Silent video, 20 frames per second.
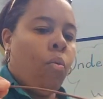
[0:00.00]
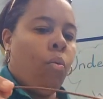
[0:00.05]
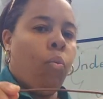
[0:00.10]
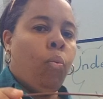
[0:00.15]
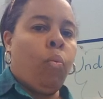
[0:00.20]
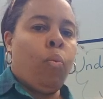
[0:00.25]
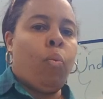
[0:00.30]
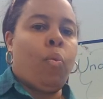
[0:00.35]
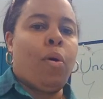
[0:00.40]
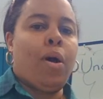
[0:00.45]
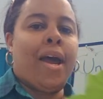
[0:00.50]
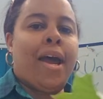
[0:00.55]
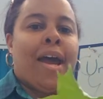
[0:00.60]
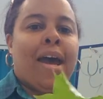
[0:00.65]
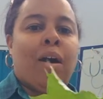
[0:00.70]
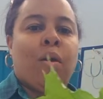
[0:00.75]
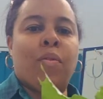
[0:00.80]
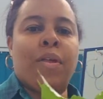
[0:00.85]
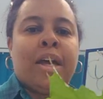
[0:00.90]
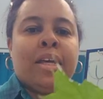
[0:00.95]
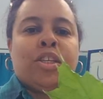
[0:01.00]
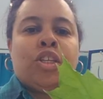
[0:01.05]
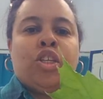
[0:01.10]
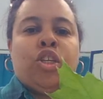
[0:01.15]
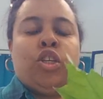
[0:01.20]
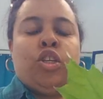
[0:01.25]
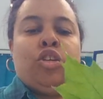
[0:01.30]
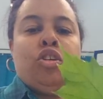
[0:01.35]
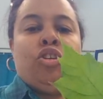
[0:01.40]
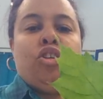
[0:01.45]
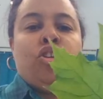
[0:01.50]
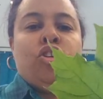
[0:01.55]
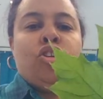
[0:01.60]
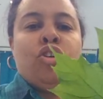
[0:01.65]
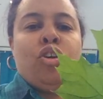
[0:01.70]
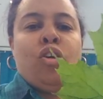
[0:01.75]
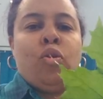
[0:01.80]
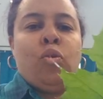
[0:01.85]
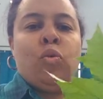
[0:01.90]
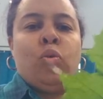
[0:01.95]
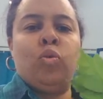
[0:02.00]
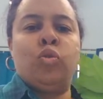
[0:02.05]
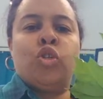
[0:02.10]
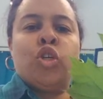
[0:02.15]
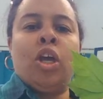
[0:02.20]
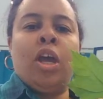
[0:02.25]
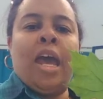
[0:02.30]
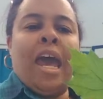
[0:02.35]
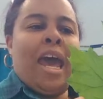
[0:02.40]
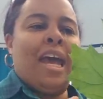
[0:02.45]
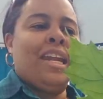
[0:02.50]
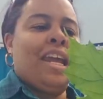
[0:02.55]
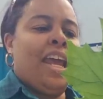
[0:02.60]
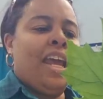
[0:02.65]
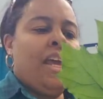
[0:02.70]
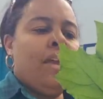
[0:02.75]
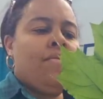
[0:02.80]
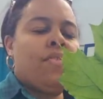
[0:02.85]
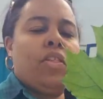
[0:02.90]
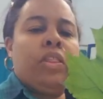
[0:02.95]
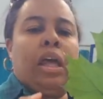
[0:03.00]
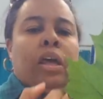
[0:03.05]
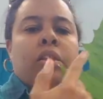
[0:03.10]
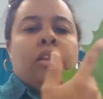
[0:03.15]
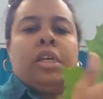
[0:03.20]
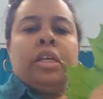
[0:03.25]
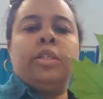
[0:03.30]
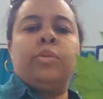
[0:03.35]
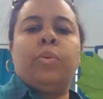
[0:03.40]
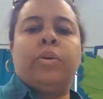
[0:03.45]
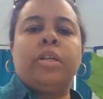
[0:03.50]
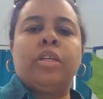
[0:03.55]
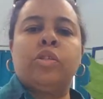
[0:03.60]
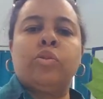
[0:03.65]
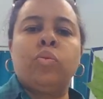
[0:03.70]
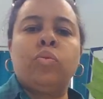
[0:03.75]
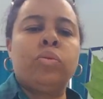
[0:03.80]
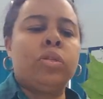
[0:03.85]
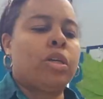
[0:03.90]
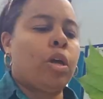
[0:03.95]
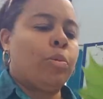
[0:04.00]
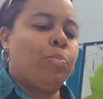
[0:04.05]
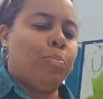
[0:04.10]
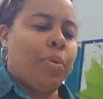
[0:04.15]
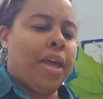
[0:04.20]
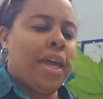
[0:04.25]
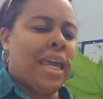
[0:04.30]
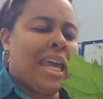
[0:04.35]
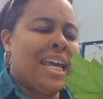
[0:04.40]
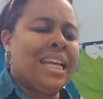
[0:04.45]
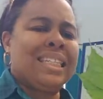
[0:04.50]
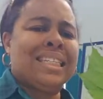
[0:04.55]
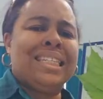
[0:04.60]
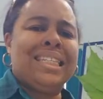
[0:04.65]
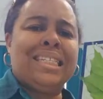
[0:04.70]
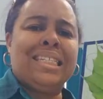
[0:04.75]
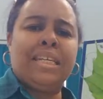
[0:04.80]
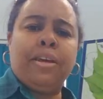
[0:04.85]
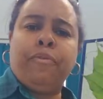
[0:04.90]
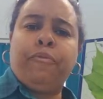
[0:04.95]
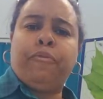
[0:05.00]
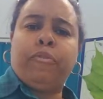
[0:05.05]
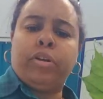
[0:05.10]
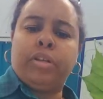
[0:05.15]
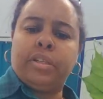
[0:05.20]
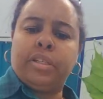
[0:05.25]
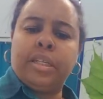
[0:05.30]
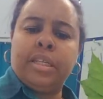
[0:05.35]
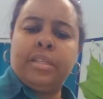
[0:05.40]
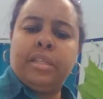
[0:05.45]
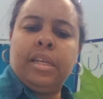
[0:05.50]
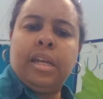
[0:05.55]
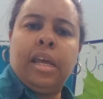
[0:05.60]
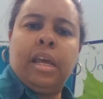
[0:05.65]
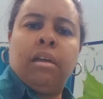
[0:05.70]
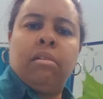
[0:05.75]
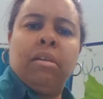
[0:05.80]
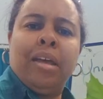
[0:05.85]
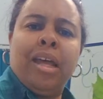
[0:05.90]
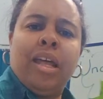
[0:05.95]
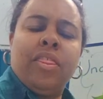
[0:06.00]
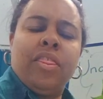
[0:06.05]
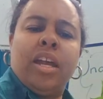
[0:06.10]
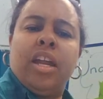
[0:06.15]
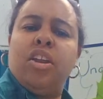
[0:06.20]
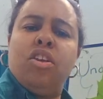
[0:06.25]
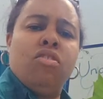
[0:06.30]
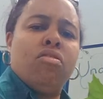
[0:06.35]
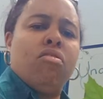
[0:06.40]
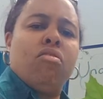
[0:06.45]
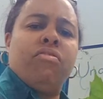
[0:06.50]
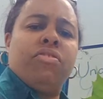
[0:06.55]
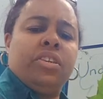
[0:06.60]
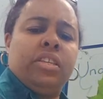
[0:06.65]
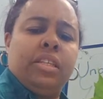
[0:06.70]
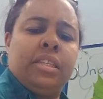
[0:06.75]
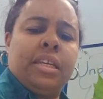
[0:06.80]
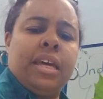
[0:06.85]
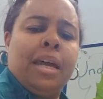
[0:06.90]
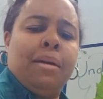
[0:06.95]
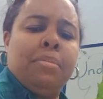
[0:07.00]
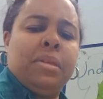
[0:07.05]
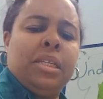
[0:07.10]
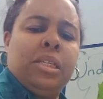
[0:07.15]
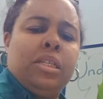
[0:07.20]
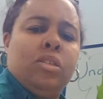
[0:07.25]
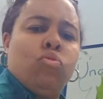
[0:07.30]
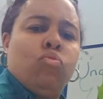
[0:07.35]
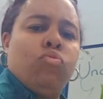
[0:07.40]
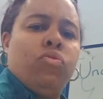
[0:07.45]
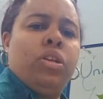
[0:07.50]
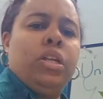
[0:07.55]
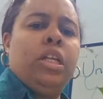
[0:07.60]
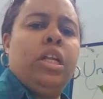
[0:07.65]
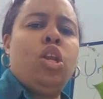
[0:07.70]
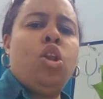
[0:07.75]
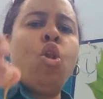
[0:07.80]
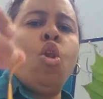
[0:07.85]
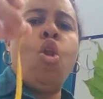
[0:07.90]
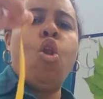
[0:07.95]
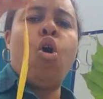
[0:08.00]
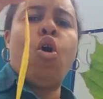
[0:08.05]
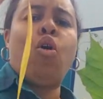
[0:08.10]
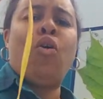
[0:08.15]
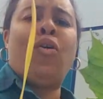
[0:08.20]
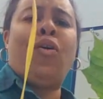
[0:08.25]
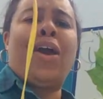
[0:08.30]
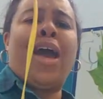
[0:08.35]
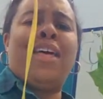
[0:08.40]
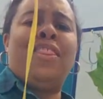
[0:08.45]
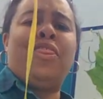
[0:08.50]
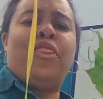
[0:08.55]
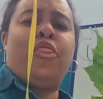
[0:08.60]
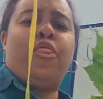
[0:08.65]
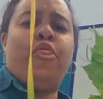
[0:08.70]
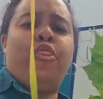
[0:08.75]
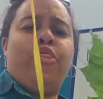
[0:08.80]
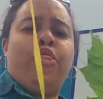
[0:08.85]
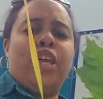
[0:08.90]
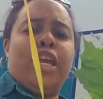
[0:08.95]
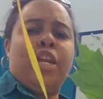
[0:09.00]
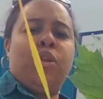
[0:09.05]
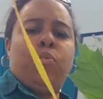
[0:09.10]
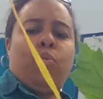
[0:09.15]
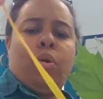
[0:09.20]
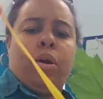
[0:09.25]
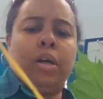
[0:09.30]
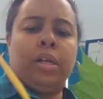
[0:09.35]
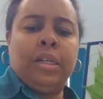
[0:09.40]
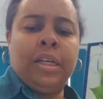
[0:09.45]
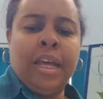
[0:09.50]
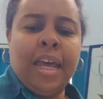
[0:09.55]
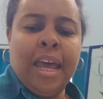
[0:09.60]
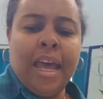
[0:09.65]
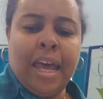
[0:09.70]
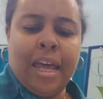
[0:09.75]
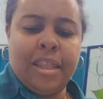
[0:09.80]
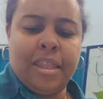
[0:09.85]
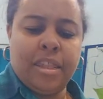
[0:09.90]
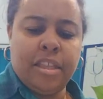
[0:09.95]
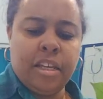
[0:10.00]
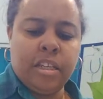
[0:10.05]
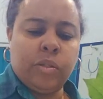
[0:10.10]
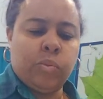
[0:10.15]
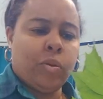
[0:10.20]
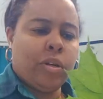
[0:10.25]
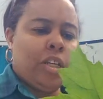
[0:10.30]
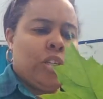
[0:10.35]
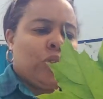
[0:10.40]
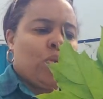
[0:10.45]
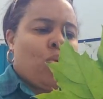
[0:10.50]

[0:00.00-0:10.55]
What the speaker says: Wow, that's huge. And even though this one is also big, it's different, isn't it? They're not the same. This is a really long and thin one, and this one is